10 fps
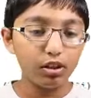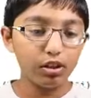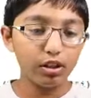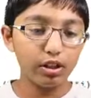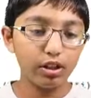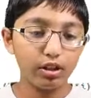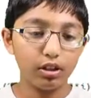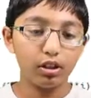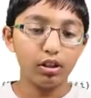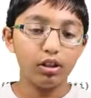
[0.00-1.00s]
So this
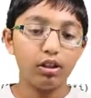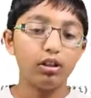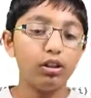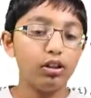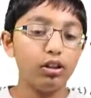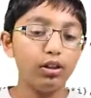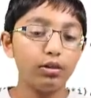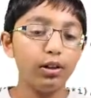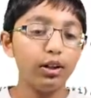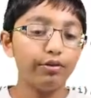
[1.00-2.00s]
is,
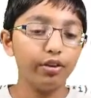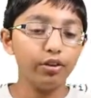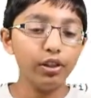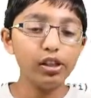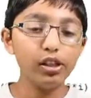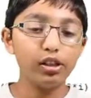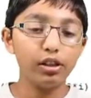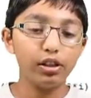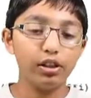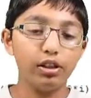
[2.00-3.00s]
as you might have
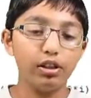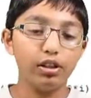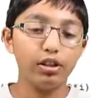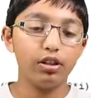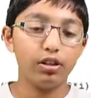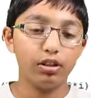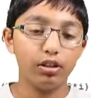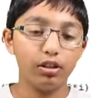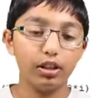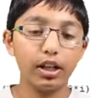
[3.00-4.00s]
noticed, this is
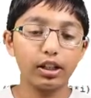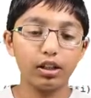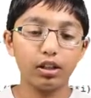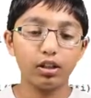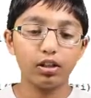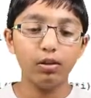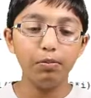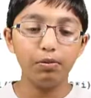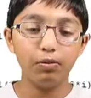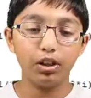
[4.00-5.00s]
the text at the
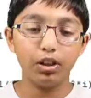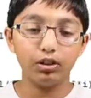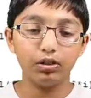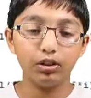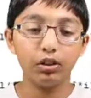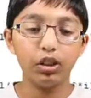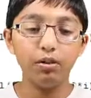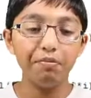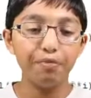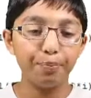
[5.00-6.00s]
top, which shows the
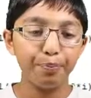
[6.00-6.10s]
time.